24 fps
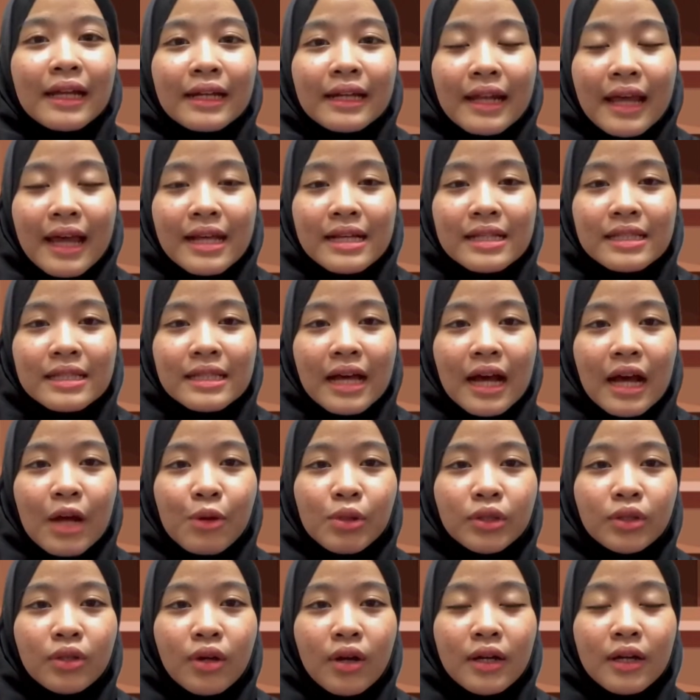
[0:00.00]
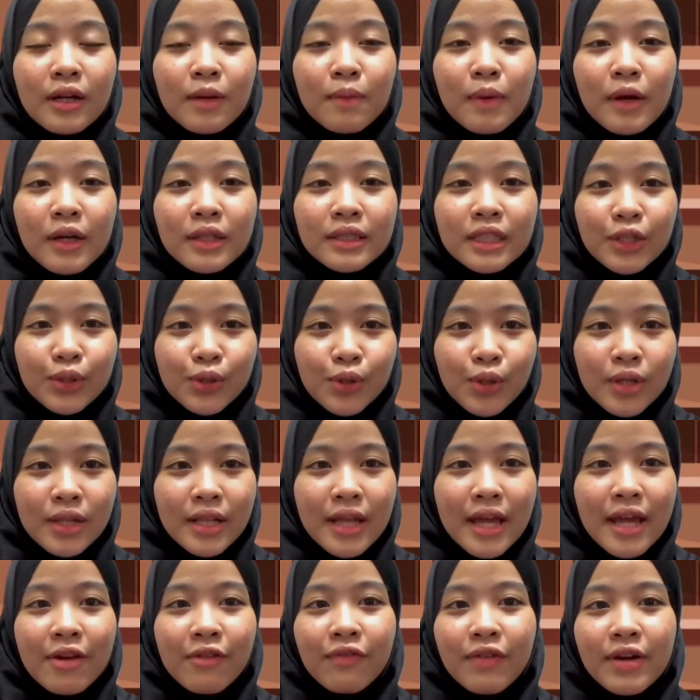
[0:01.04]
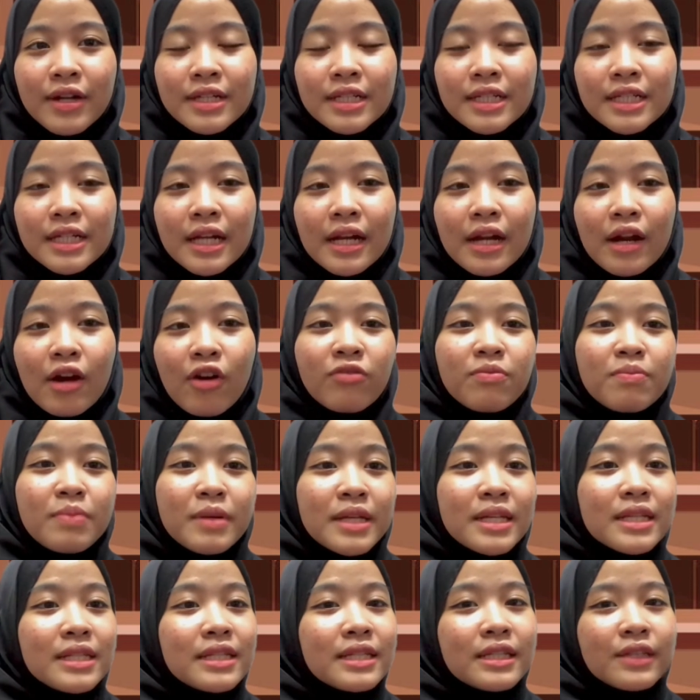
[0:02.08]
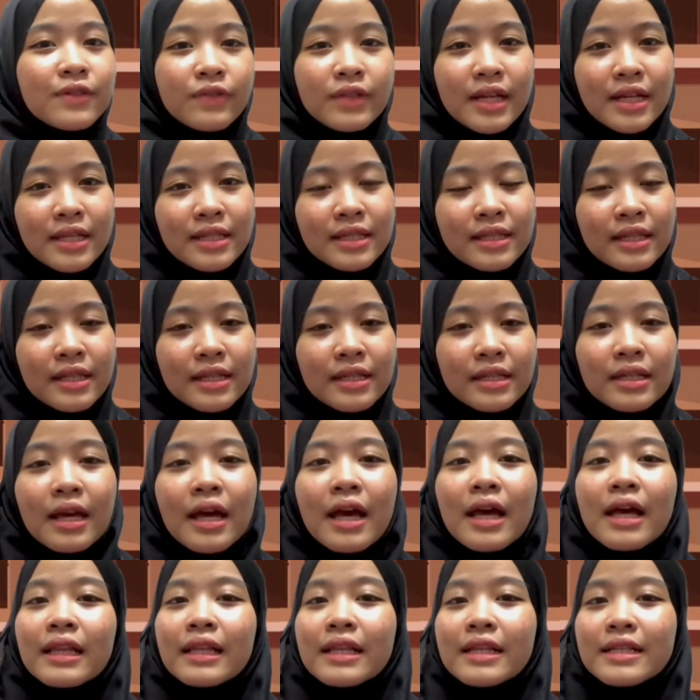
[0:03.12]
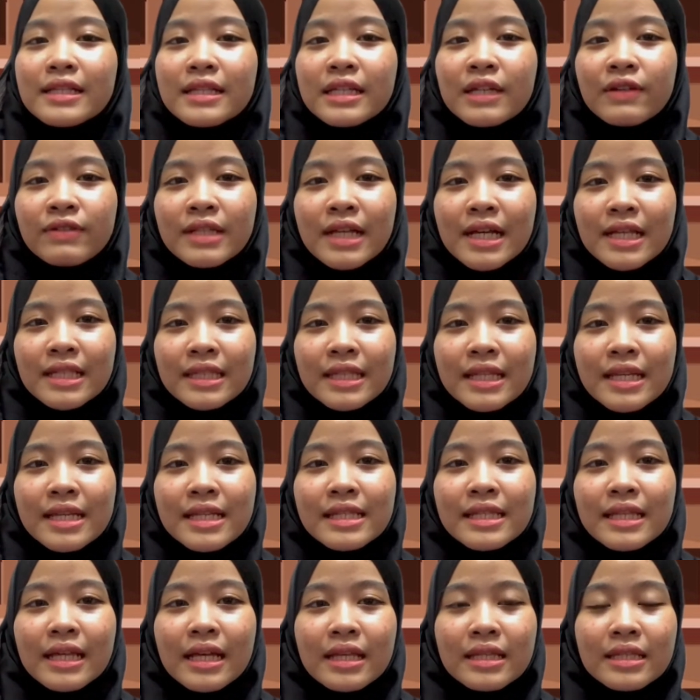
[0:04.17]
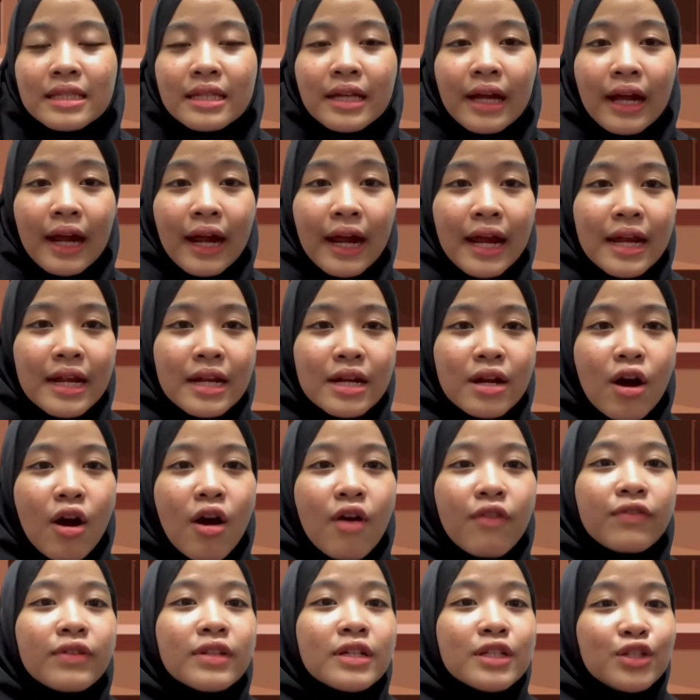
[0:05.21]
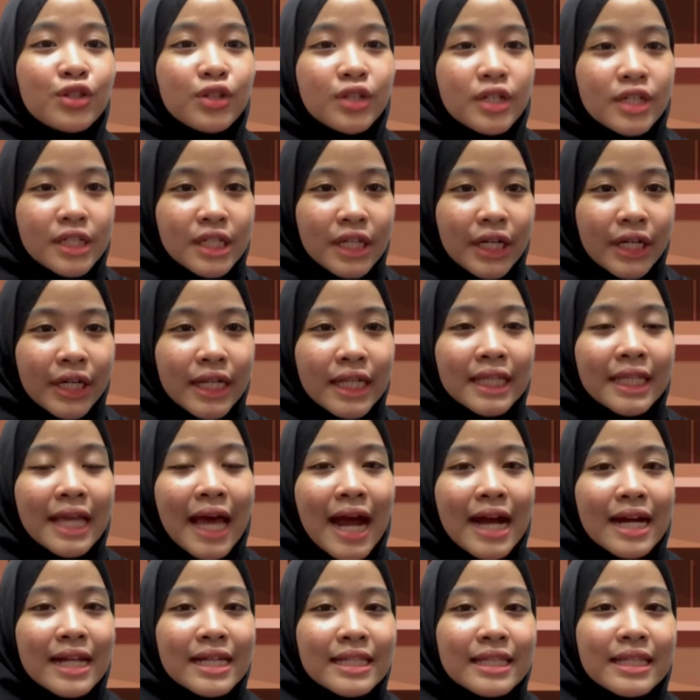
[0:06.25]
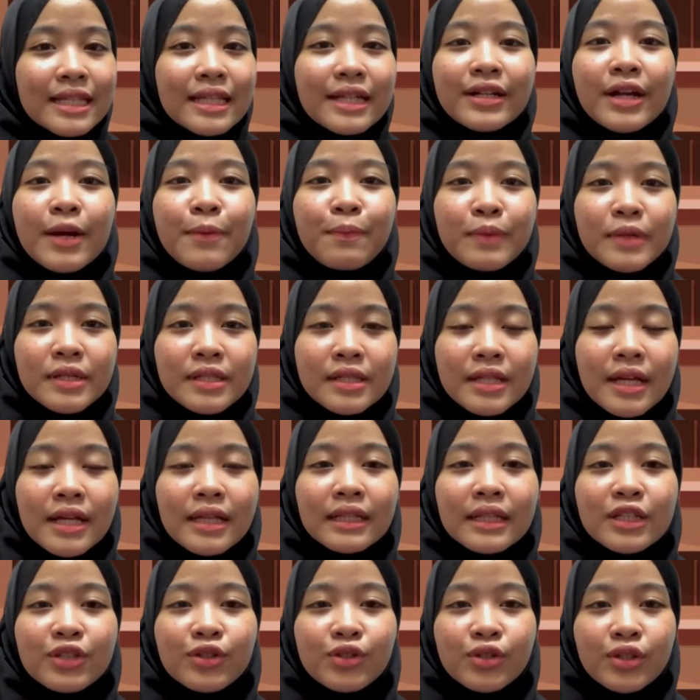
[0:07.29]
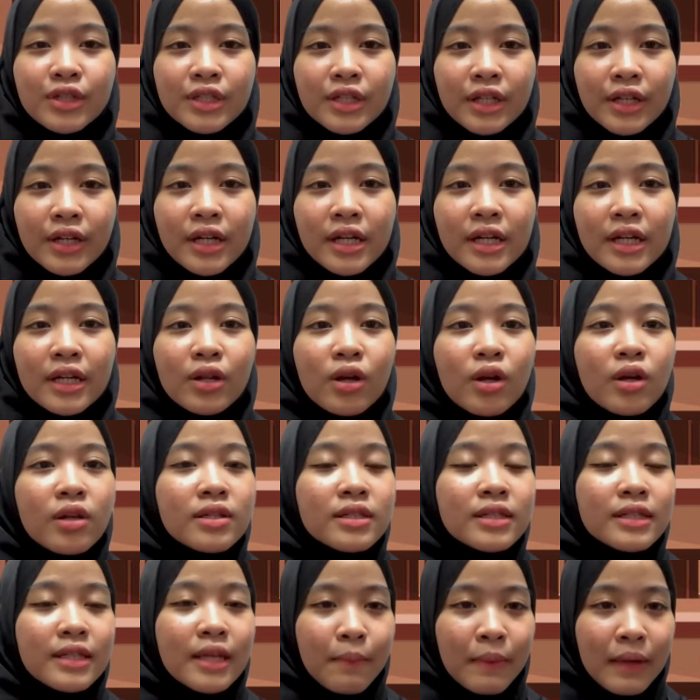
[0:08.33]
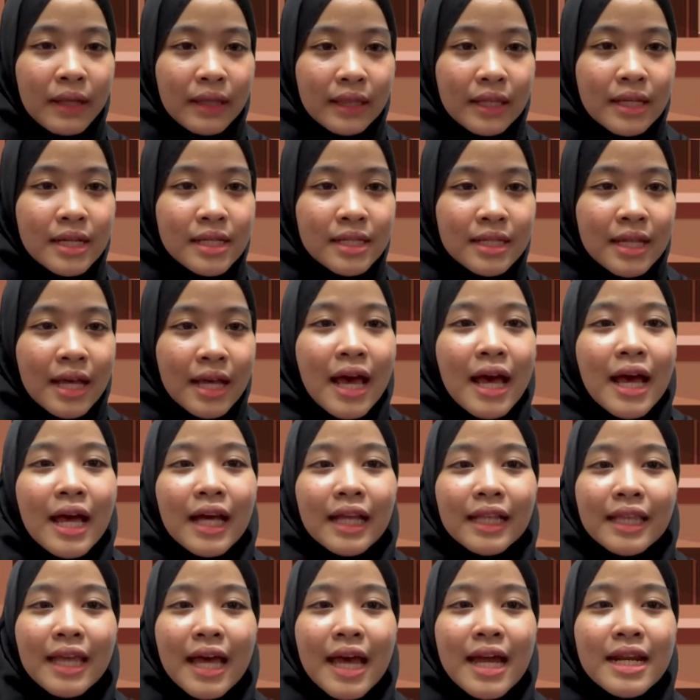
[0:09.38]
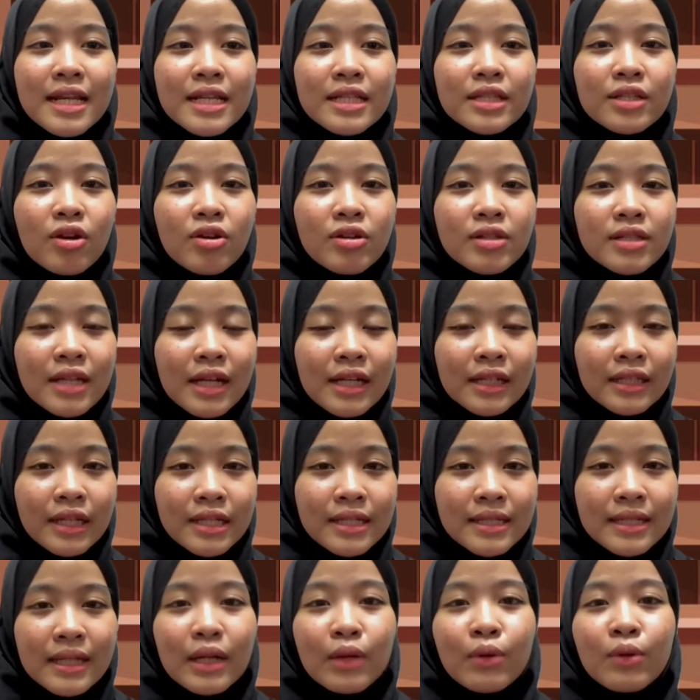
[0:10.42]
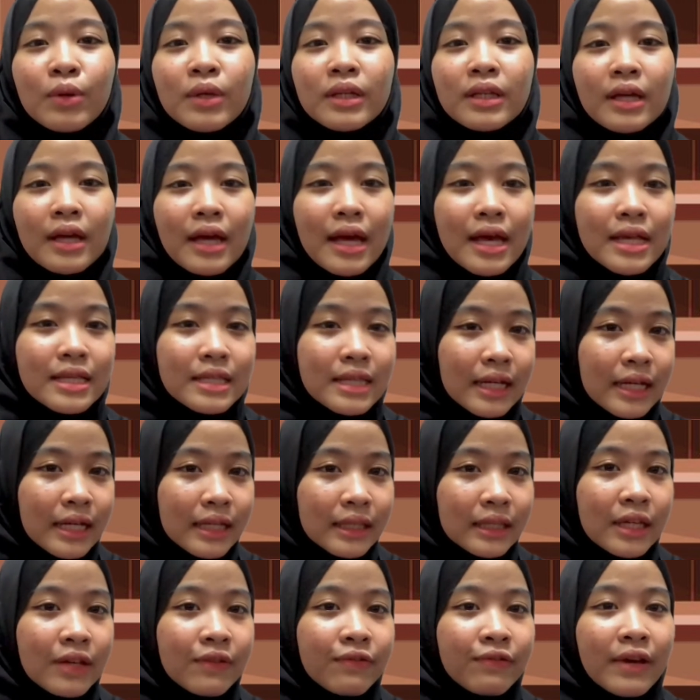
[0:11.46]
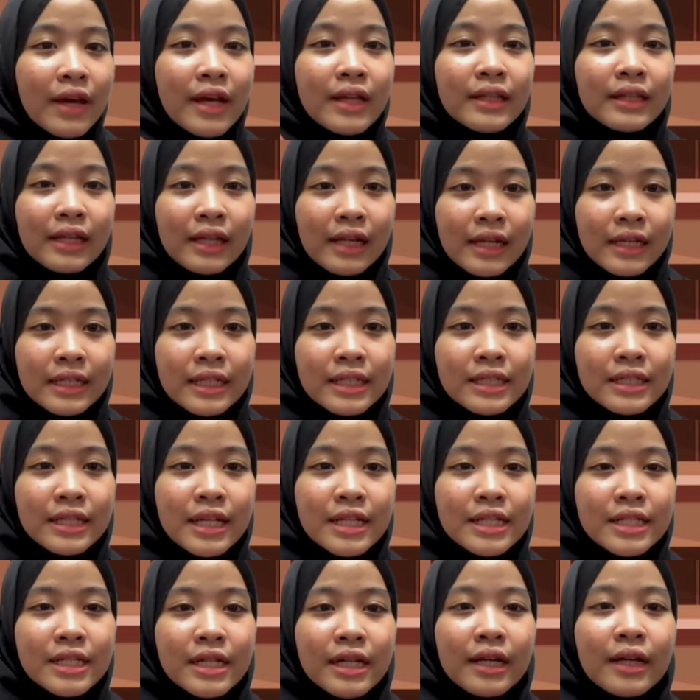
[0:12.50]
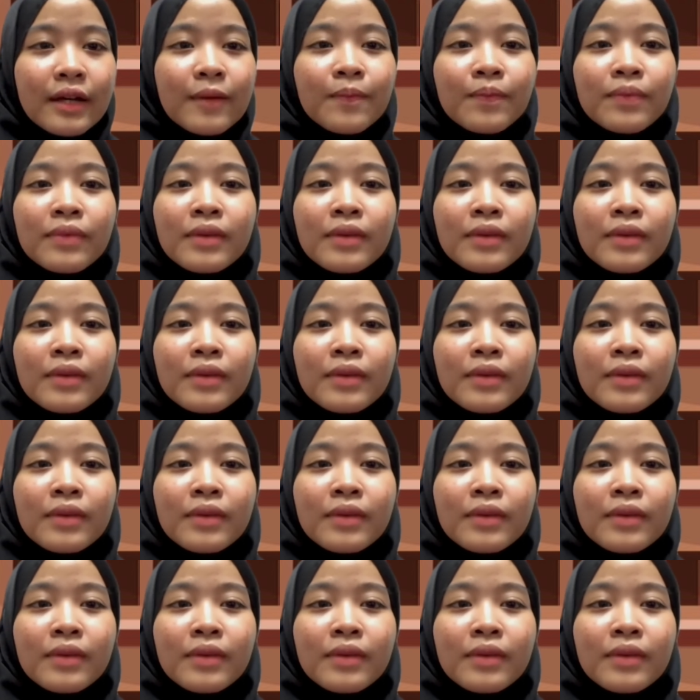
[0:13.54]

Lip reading: Next, I will talk about the role and function of being Chief Justice. The Chief Justice is the head of the judiciary, that is, they represent the judiciary in all state matters, that is, consultation with the executive and the legislature.